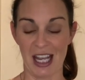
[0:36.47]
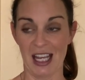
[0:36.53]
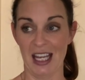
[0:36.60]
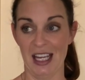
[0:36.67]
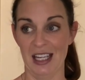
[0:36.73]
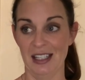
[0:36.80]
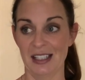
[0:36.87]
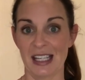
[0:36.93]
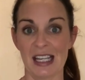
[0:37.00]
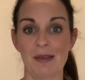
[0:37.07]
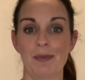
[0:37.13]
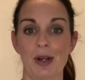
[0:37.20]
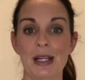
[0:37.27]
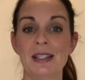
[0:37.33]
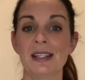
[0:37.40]
is
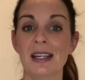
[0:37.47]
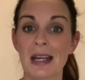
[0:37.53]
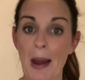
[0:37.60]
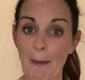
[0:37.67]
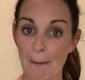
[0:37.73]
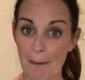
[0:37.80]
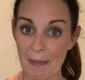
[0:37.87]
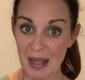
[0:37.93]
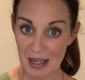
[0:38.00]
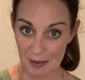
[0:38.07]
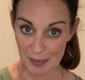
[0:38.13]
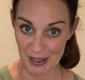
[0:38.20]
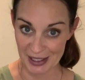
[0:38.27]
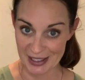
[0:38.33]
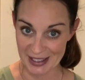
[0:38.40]
embracing
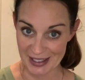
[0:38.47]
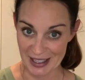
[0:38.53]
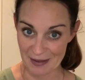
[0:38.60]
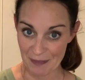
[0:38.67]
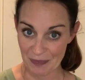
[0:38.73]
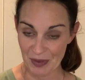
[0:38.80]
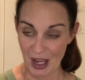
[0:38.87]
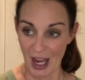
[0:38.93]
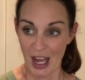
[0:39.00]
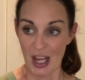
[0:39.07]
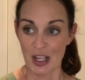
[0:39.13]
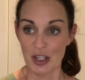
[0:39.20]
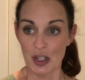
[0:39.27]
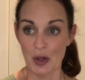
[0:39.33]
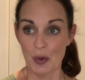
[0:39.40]
minimalism,
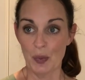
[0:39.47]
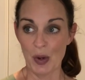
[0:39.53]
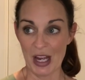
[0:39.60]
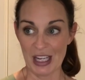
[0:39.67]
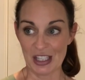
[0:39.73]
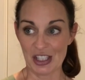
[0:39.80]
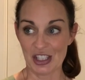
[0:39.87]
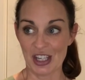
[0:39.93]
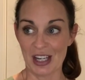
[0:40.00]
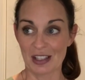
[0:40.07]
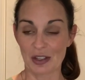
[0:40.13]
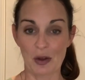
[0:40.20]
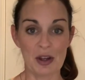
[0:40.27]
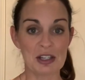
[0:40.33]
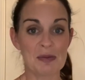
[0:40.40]
which is
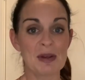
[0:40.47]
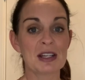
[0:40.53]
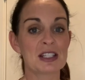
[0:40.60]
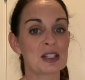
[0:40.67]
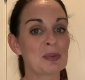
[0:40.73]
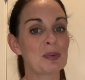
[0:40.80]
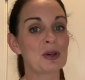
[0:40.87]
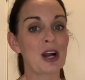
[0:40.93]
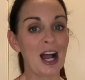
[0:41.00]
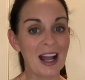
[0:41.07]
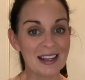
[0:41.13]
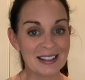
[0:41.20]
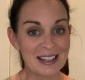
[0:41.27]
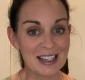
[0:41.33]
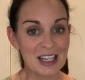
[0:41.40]
going to be
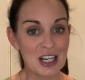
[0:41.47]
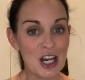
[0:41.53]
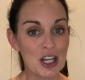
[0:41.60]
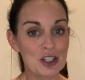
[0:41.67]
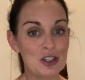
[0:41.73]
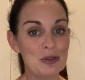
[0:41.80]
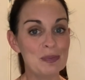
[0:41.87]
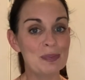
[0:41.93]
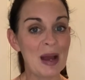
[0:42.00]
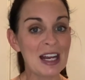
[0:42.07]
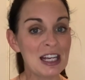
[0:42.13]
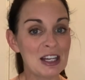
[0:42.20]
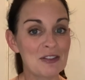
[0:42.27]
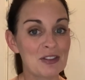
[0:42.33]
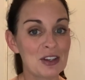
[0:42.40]
surprising to
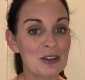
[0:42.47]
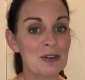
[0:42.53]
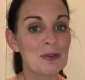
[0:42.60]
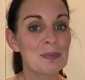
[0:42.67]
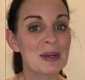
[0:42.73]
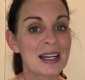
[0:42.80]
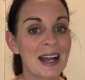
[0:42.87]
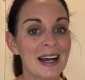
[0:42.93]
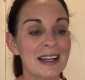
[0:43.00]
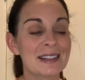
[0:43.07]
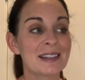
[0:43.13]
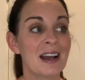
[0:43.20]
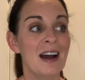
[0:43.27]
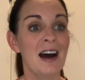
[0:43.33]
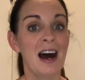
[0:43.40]
many of you because
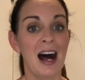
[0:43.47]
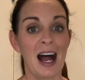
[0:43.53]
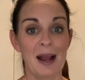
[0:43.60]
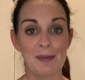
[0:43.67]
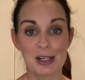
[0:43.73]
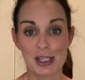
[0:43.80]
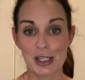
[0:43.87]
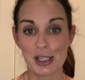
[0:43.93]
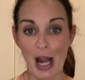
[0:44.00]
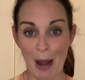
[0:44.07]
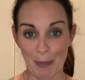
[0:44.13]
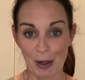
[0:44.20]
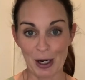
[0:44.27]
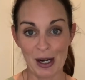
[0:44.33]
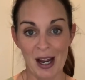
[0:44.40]
I'm a
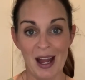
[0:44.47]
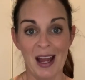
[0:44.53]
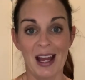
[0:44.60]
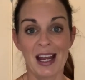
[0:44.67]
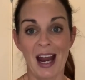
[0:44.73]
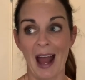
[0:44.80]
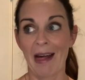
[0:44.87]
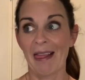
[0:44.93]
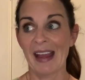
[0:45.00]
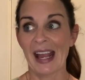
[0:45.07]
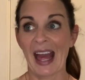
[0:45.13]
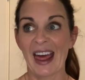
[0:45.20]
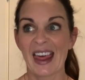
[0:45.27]
shopper and I like